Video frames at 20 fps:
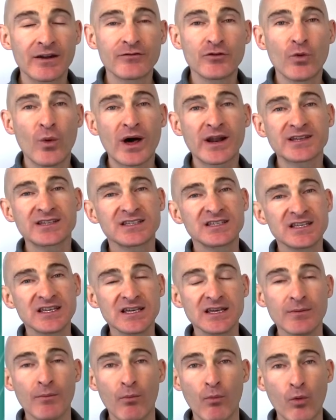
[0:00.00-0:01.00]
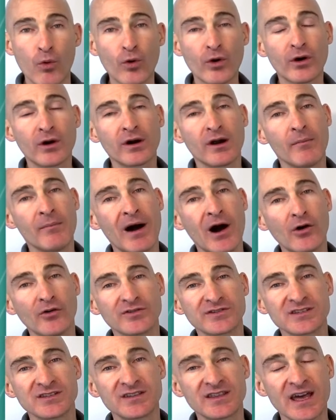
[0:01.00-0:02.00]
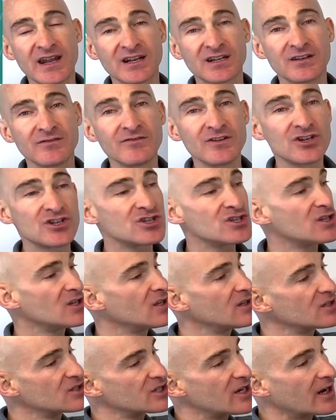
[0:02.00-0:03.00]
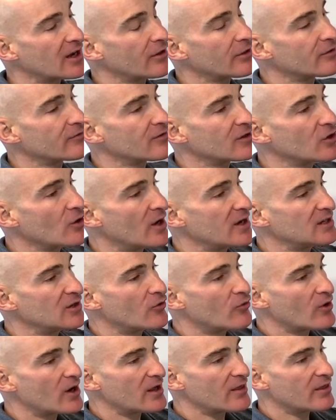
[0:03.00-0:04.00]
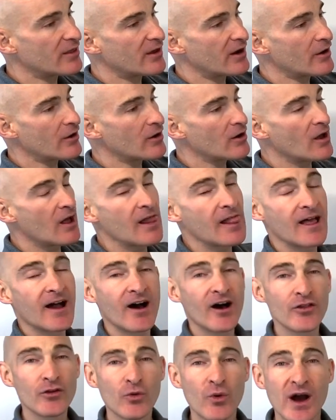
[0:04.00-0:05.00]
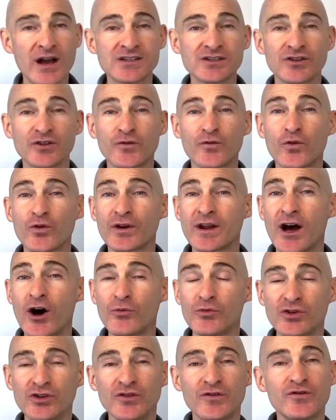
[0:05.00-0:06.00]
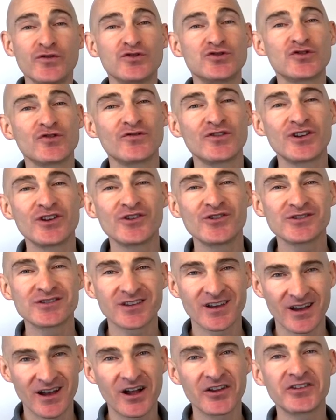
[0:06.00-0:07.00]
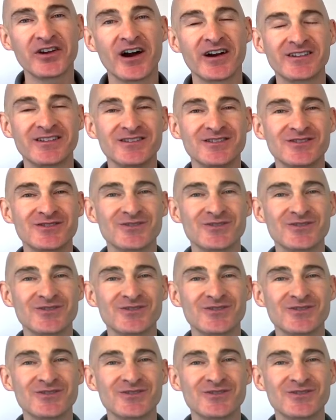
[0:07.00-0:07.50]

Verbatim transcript: if you wanna see more about synthetic division, check out the video I did right there. Otherwise, I look forward to helping you in the future videos. I'll talk to you